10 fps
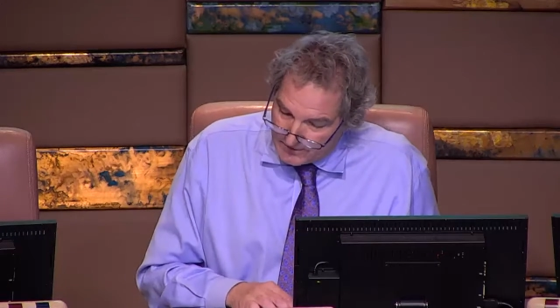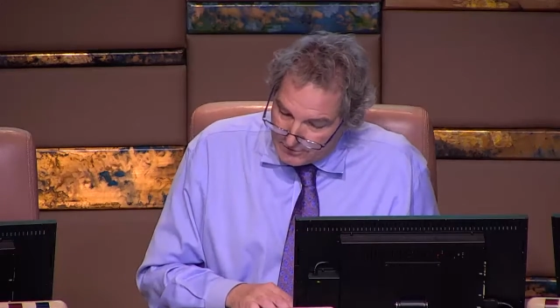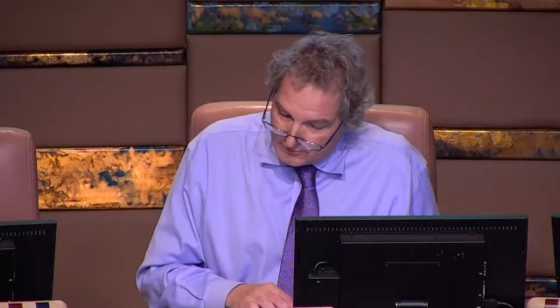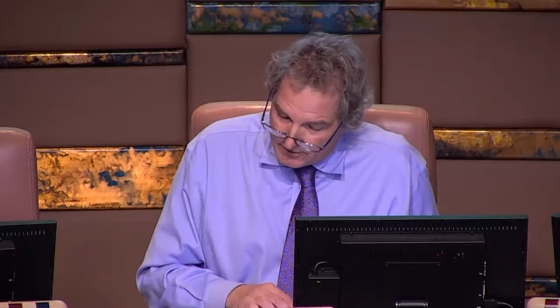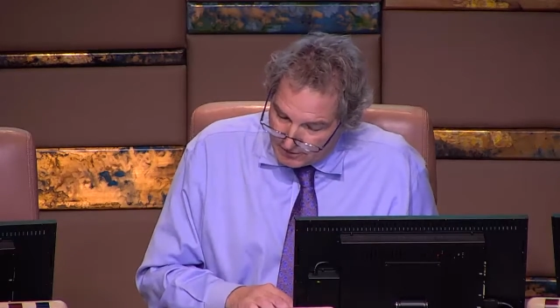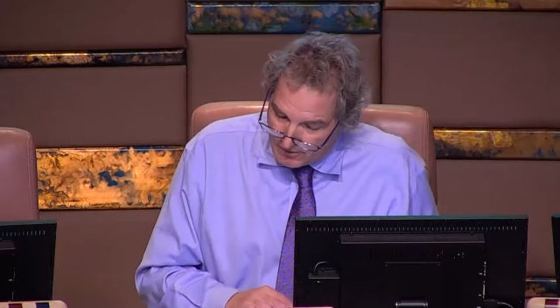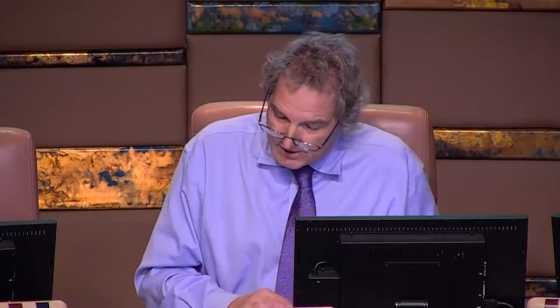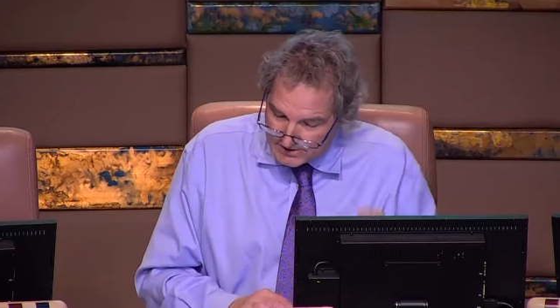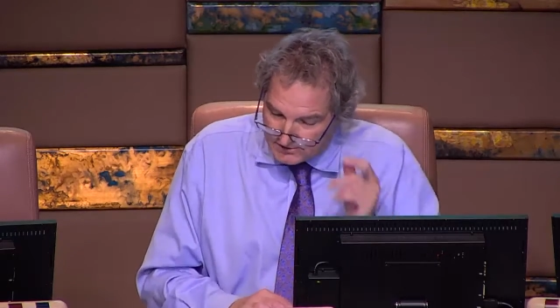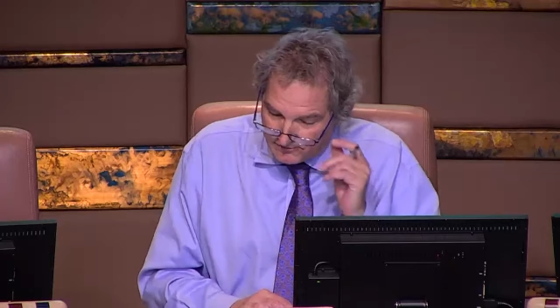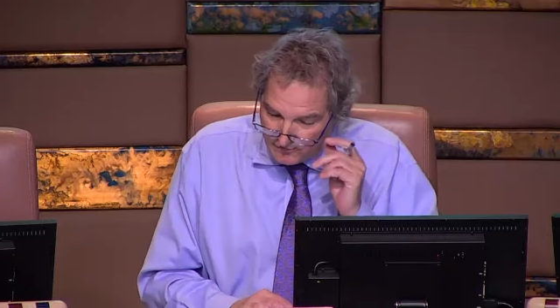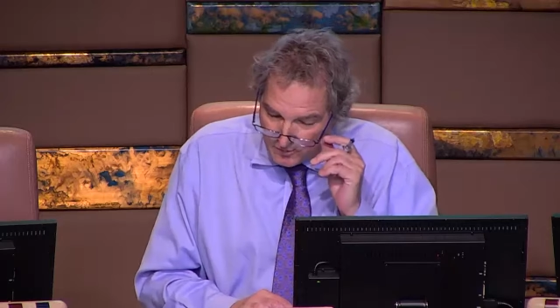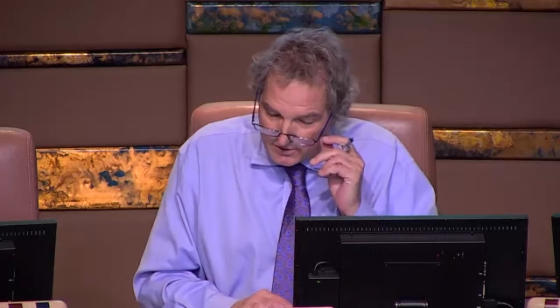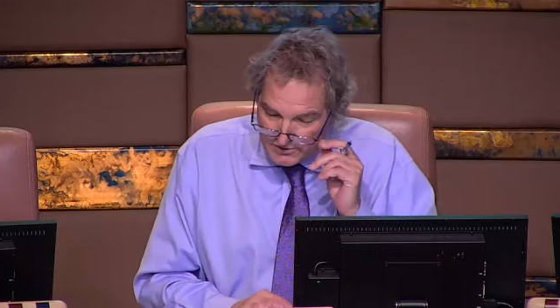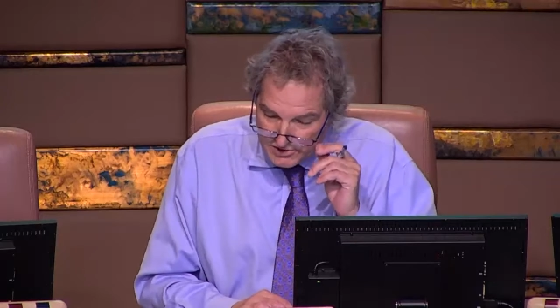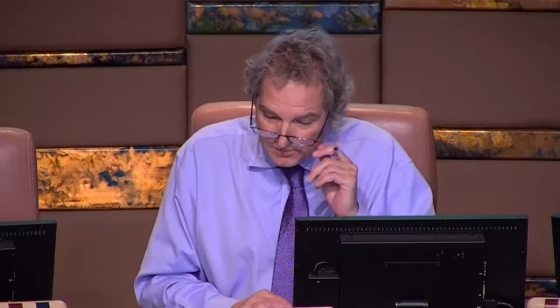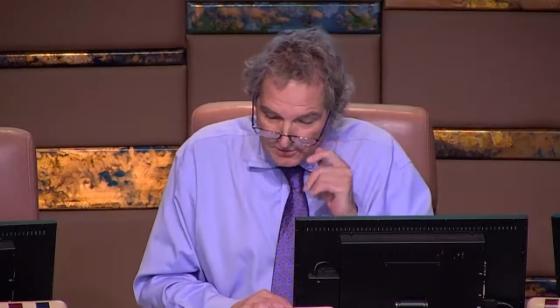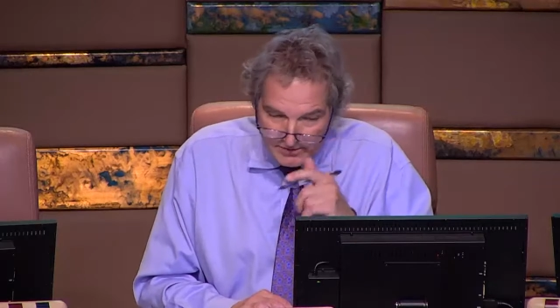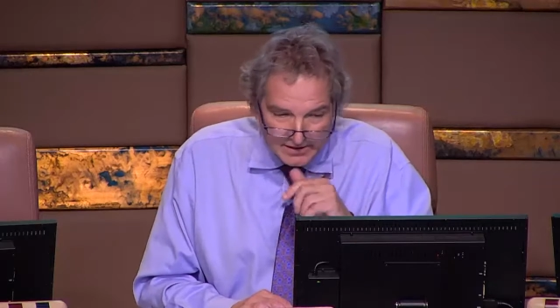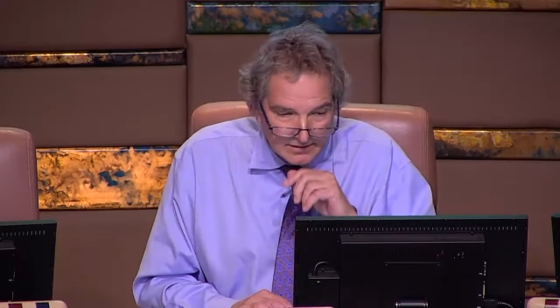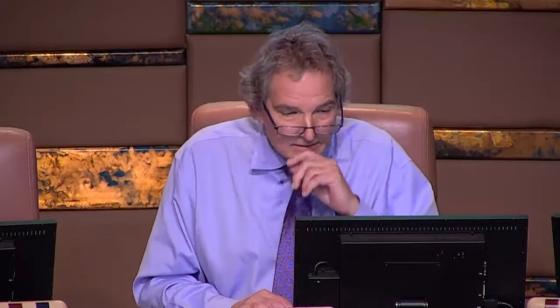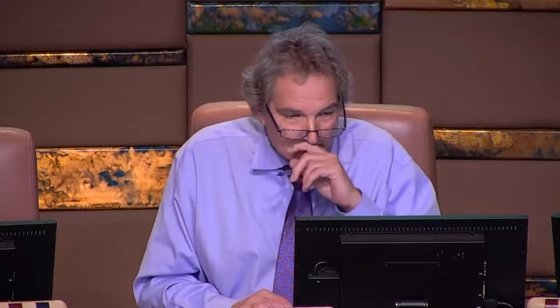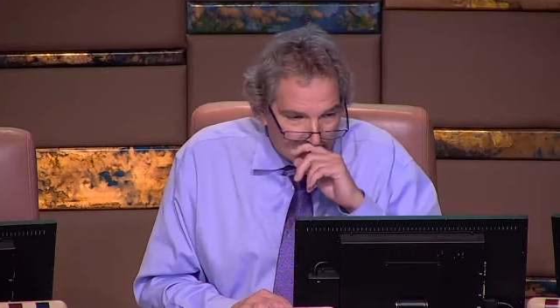your request for use permit